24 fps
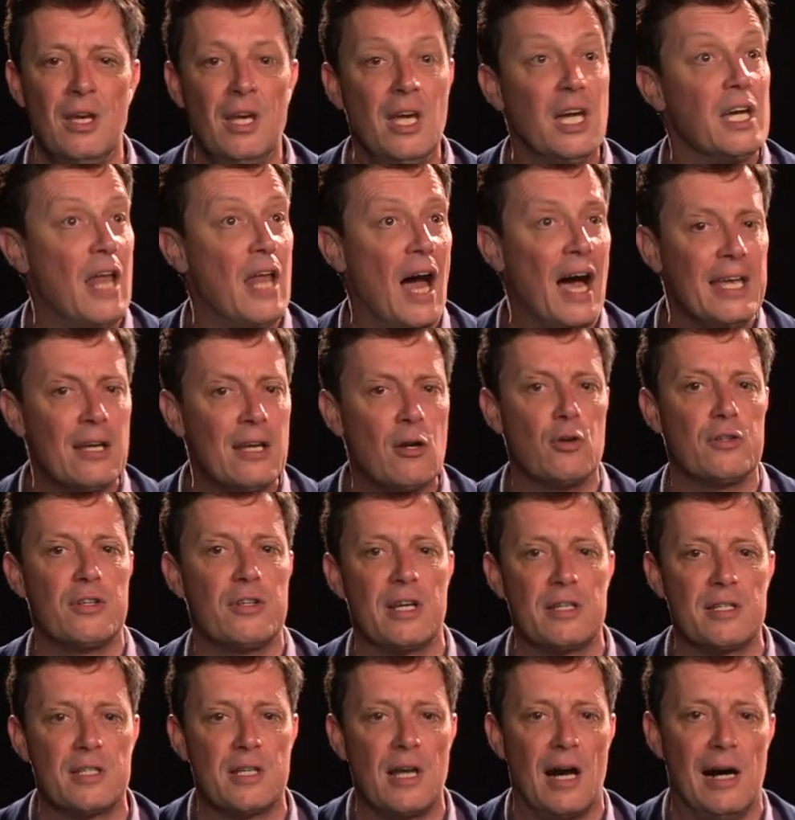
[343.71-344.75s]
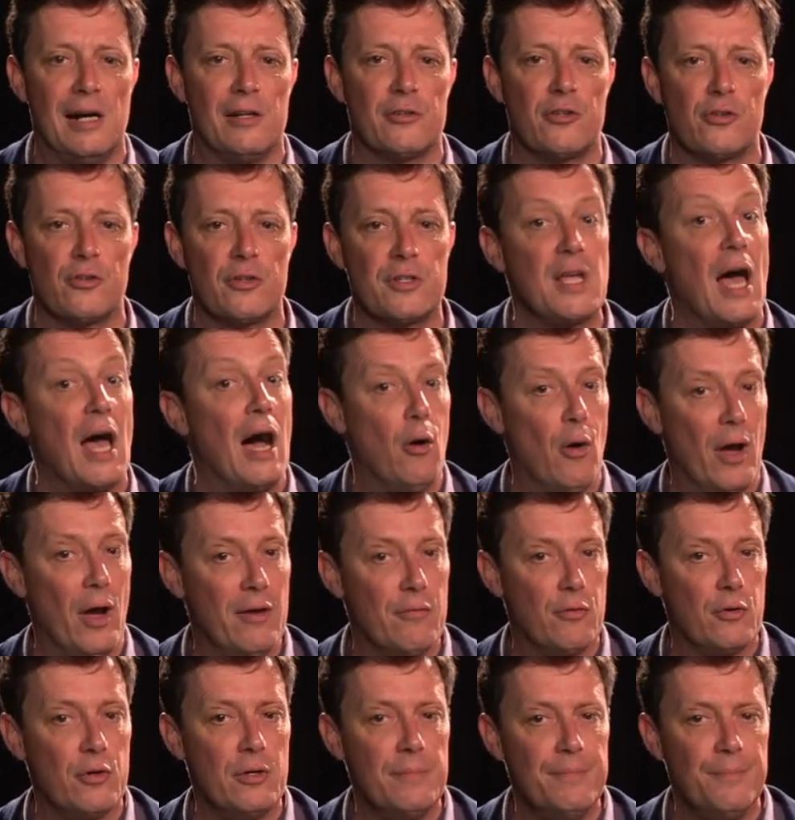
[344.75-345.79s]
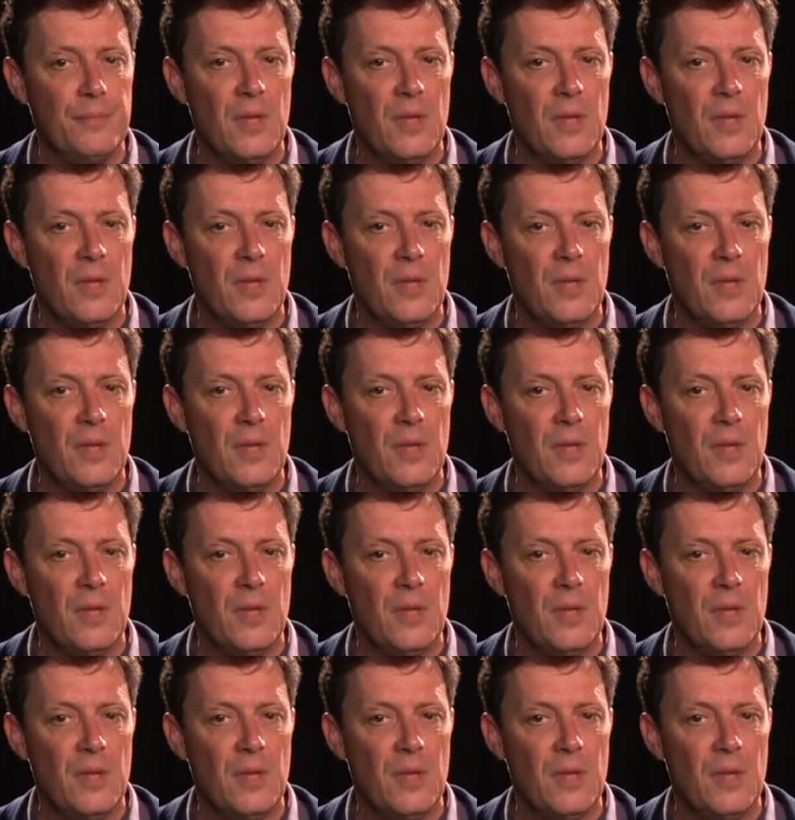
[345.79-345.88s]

In high context cultures, however,